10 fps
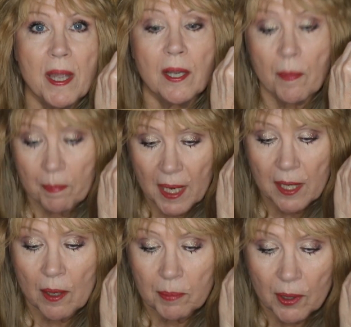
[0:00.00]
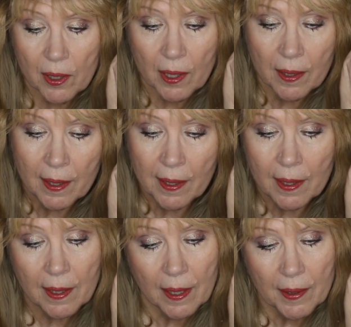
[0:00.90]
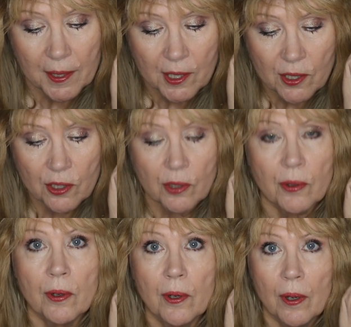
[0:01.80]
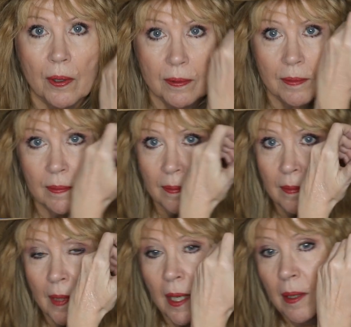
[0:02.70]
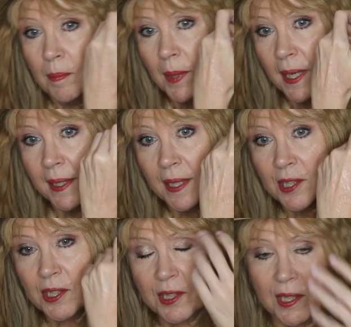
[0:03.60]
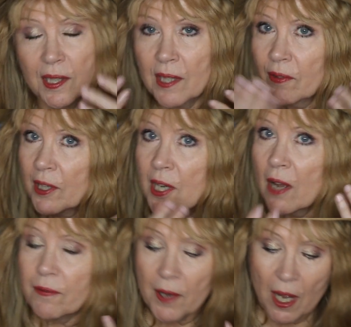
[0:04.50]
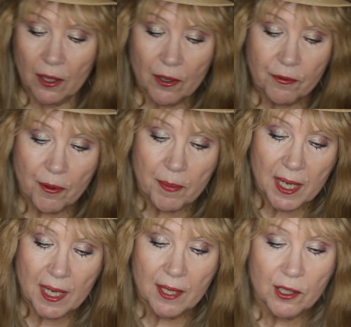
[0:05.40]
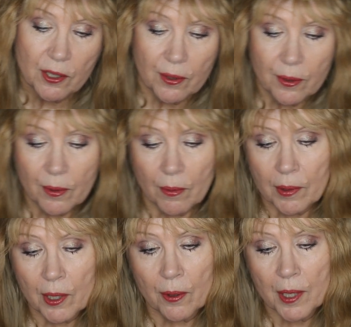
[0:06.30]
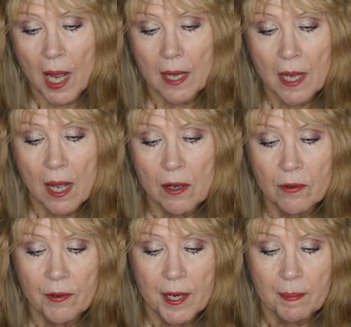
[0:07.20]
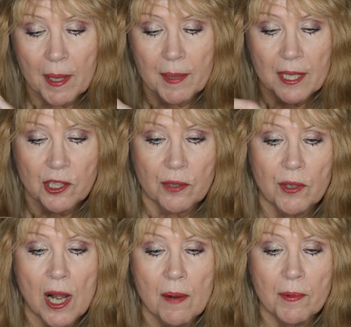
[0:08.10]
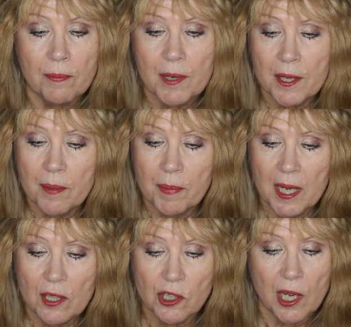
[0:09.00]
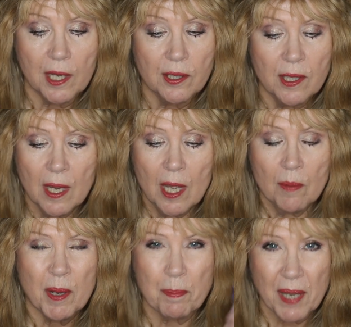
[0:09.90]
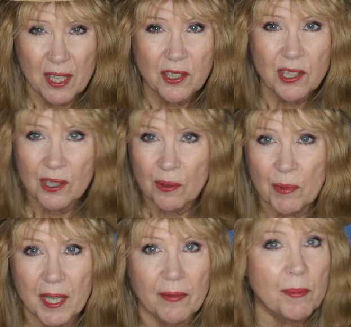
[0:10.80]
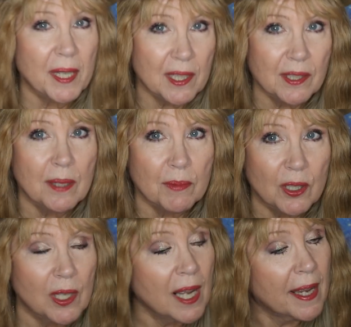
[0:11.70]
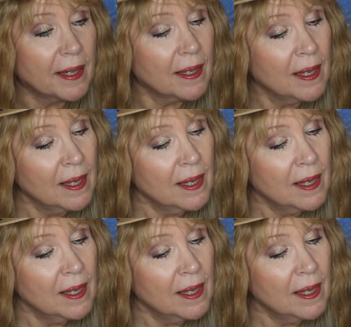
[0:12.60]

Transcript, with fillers: makeup makeup look, I mean, this is your girl. But it just didn't give enough color for me to go gaga over it. Maybe I should have gone with one of the pink shades. But Pinched is the one everybody seemed to like